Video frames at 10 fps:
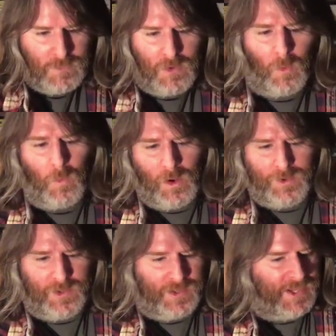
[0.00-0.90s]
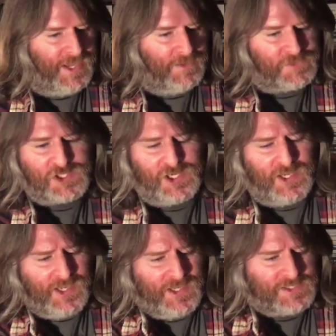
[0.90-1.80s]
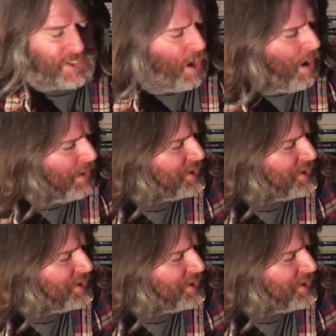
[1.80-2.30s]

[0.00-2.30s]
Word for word: I wonder if she's gone